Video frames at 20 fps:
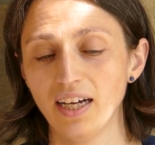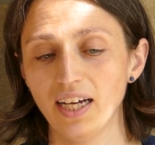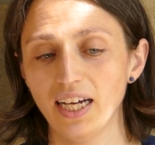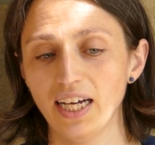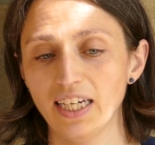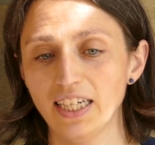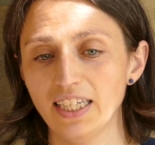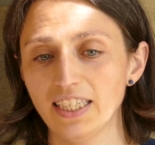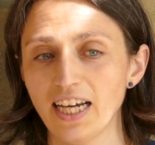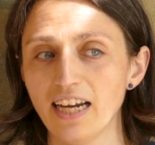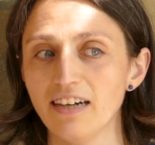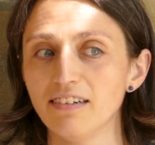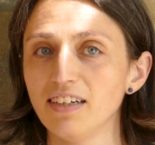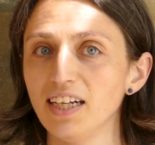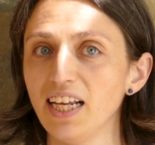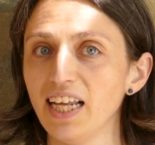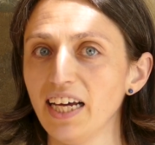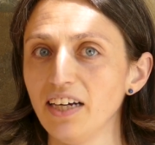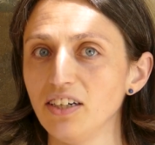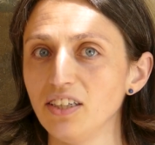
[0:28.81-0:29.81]
And in
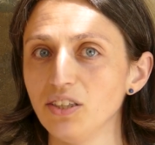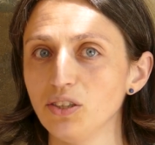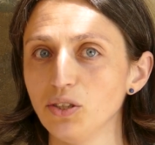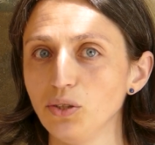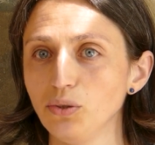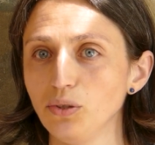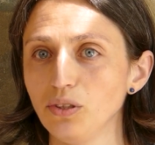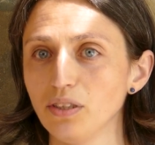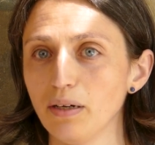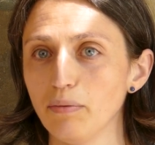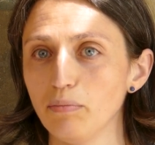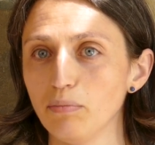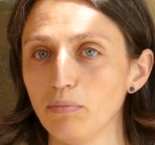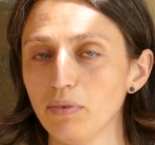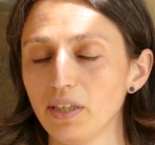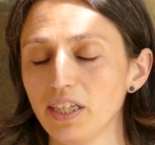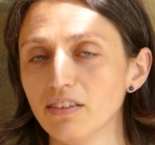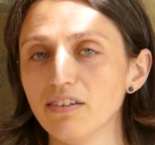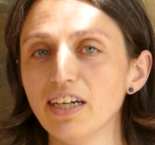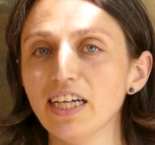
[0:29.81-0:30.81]
general, I also do some
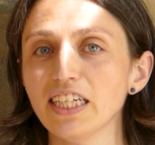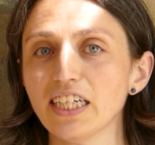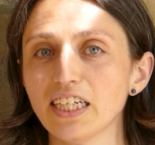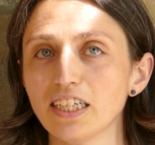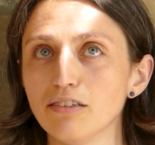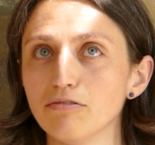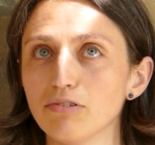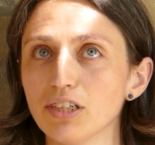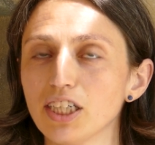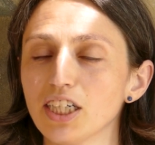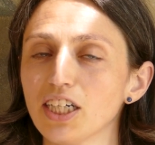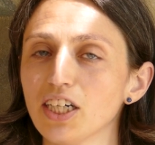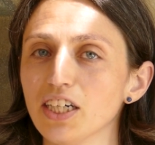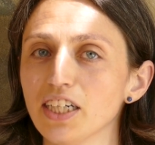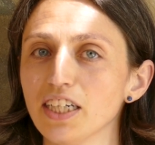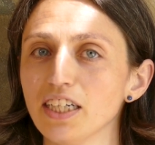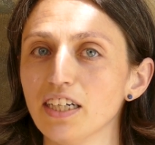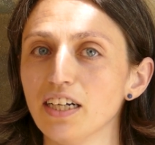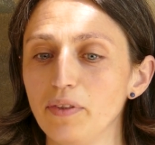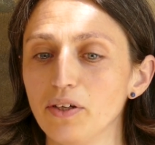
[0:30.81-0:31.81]
theoretical work
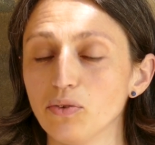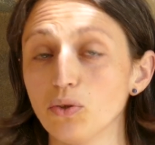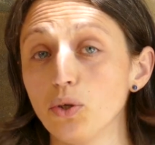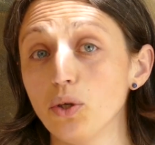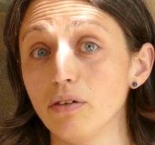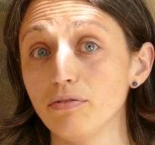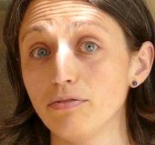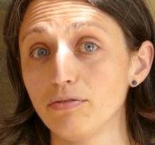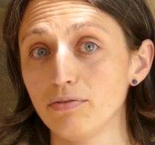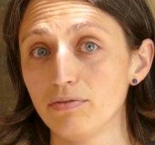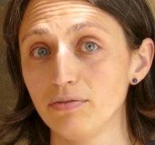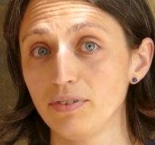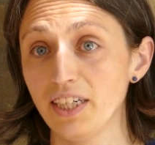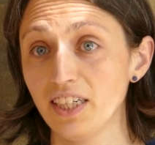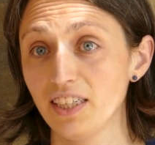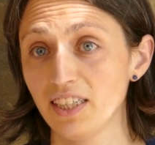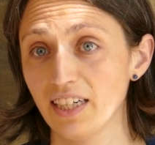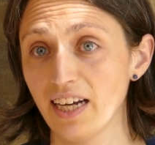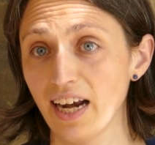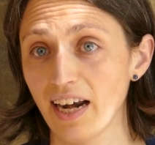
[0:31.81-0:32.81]
on the role of
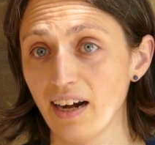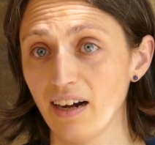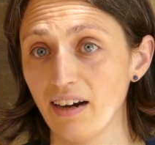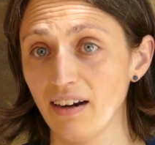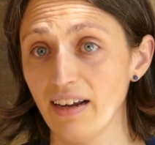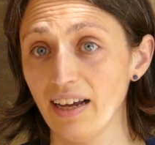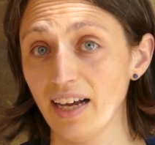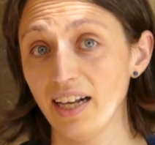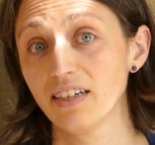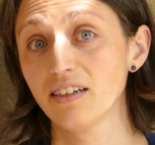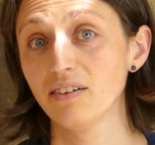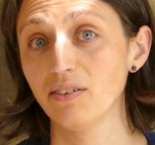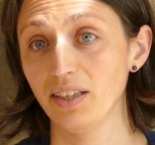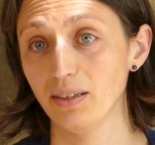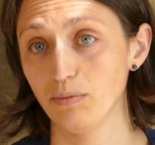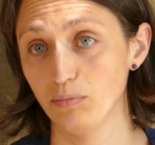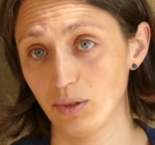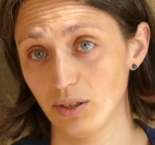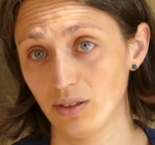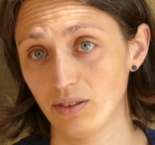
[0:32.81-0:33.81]
digital
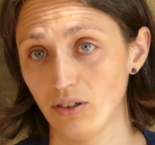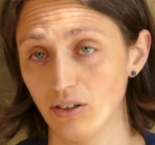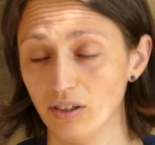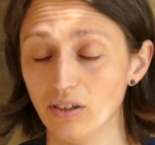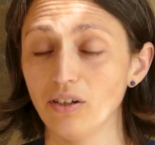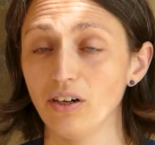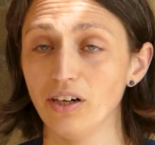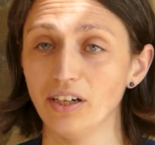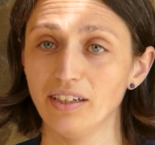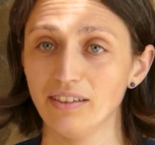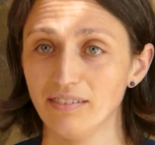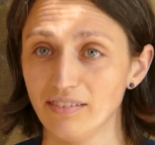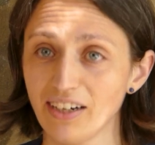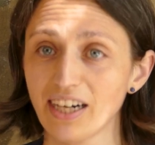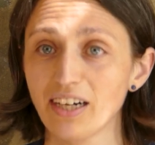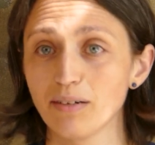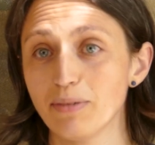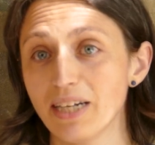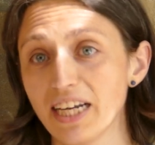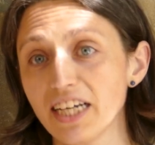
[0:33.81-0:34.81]
algorithms or on
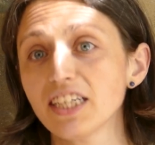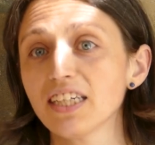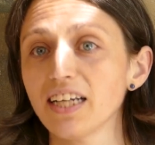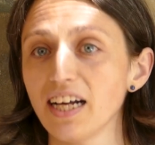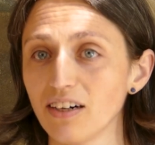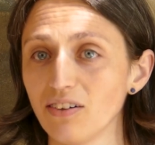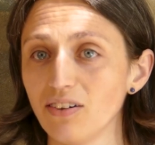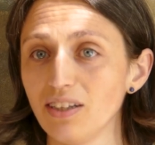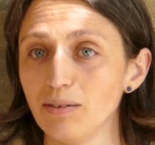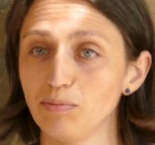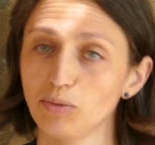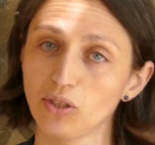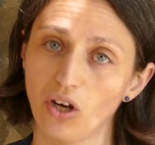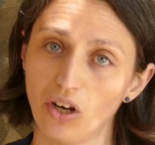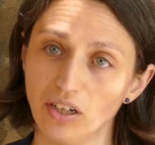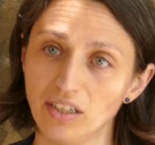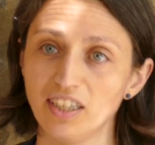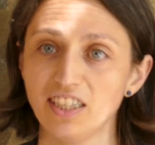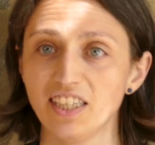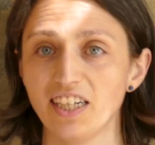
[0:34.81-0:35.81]
recommendation algorithms
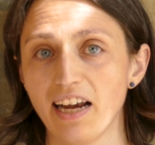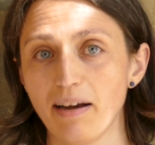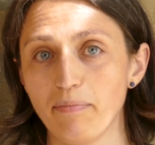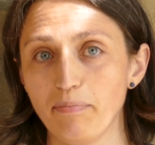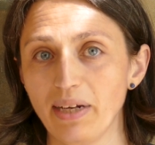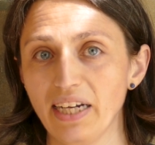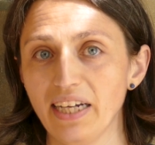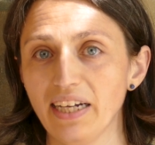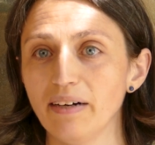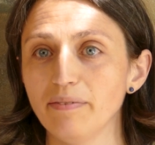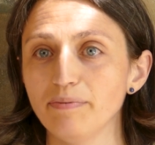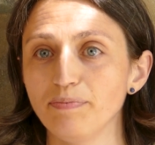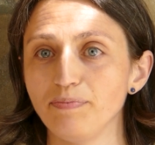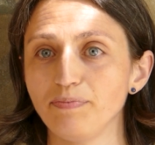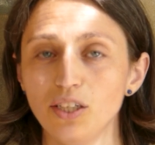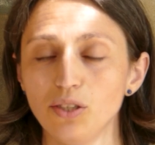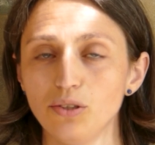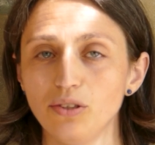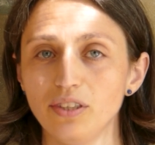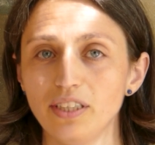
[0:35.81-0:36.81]
on digital media
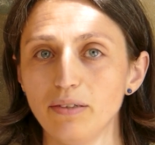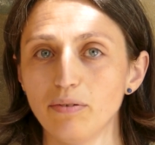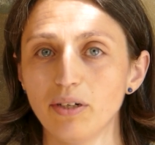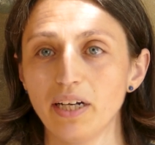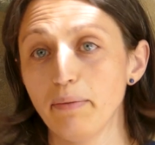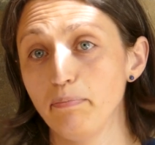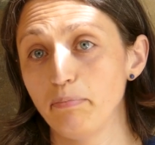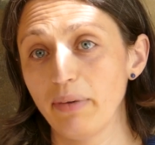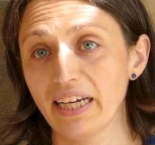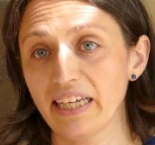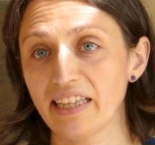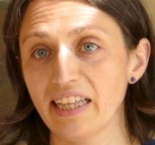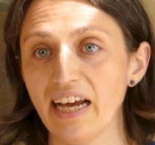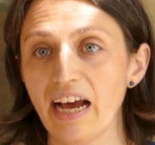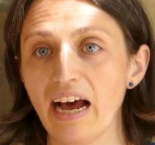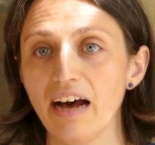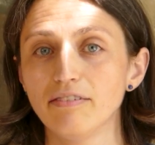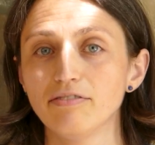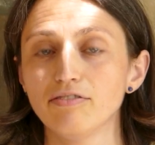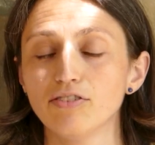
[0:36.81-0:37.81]
to see what impact they
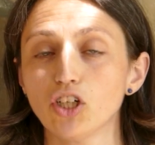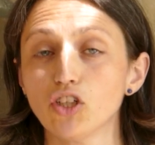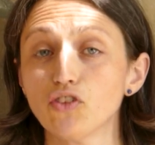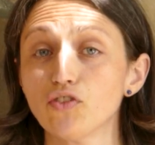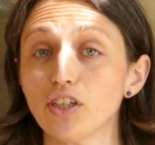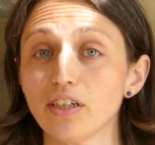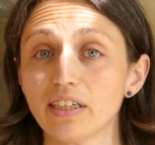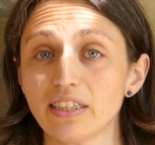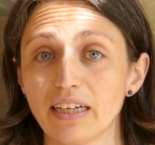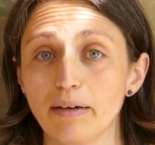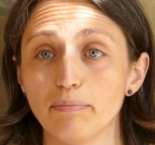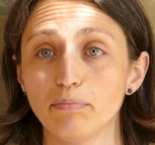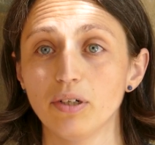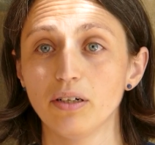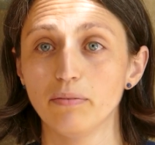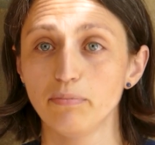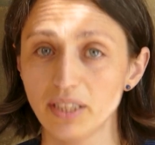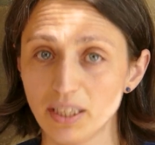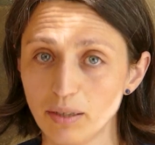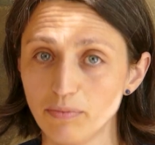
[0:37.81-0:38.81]
have, for example,
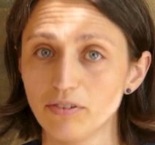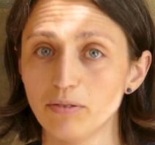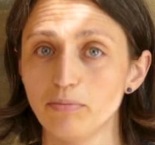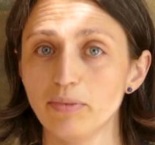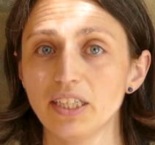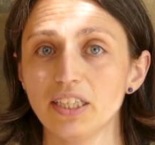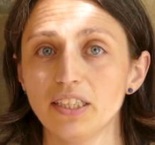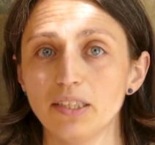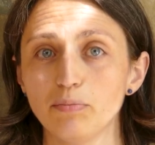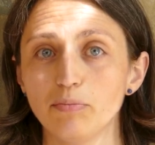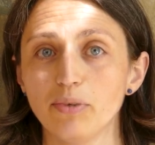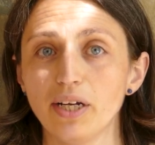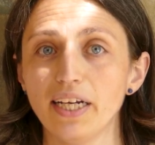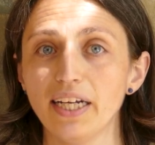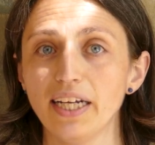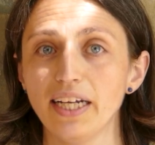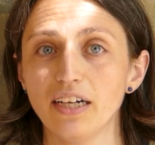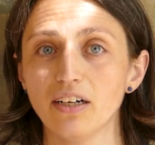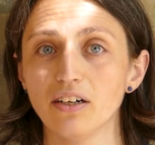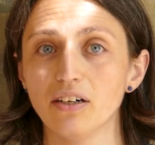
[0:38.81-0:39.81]
on misinformation
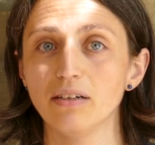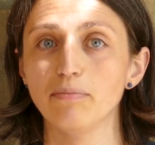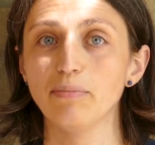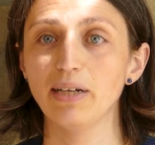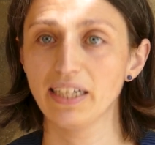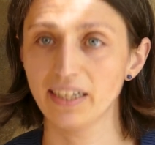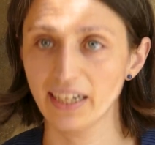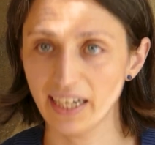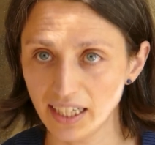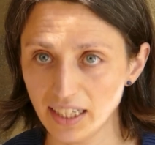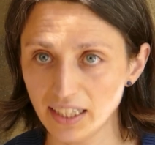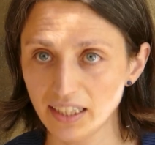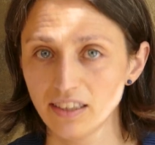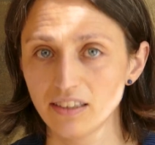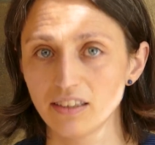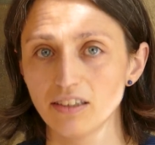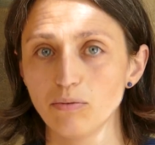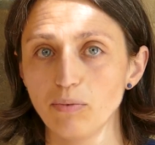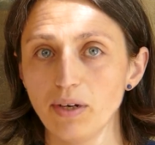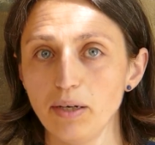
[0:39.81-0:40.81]
spreading, on mental
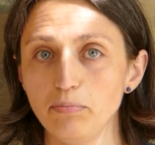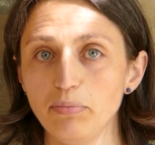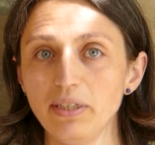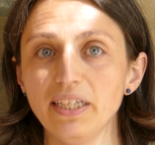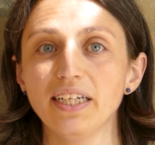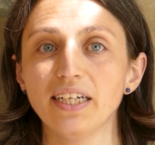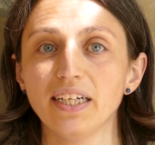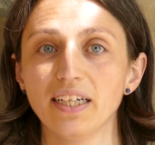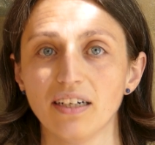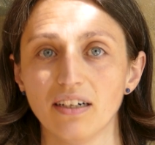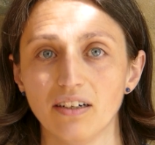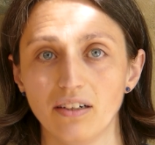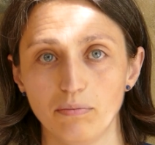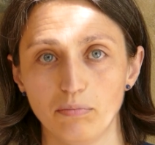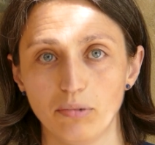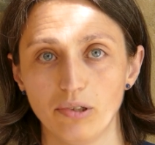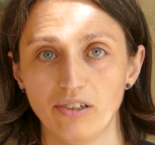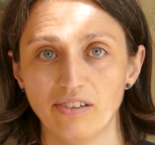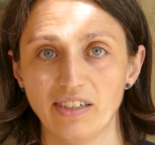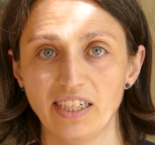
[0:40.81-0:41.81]
health, on well-being, on
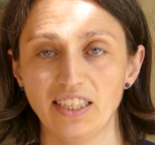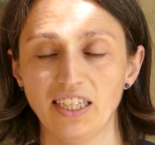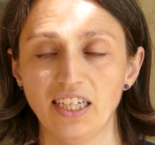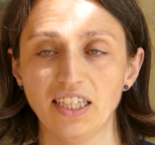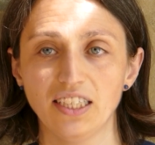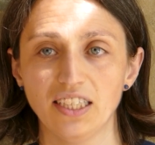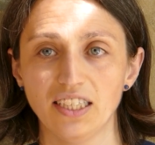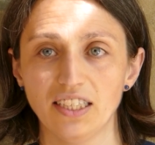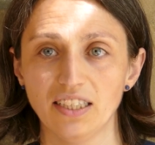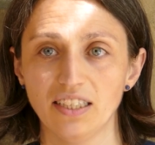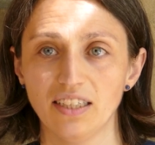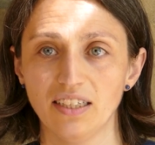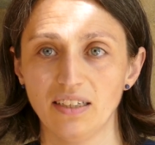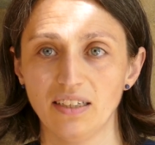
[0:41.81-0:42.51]
polarization.